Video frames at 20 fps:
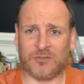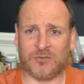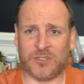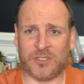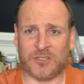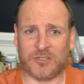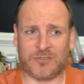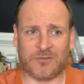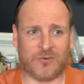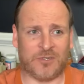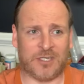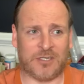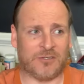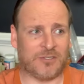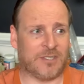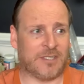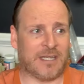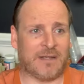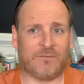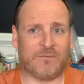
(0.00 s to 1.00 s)
We're just we're
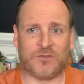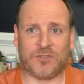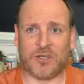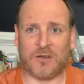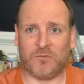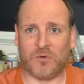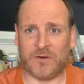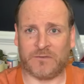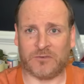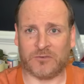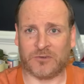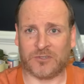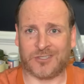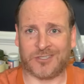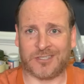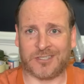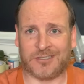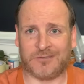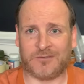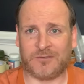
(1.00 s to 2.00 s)
using that software for it,
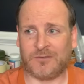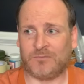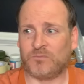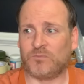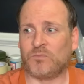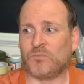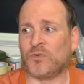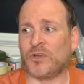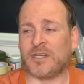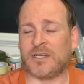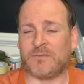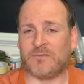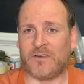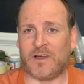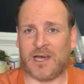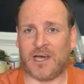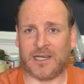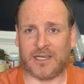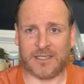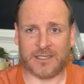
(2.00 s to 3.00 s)
just to bring the
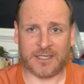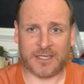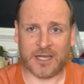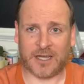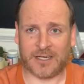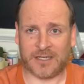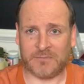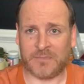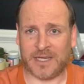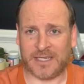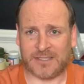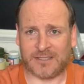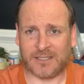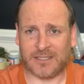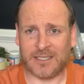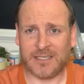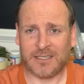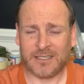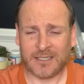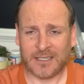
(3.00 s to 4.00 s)
file in and cut it basically,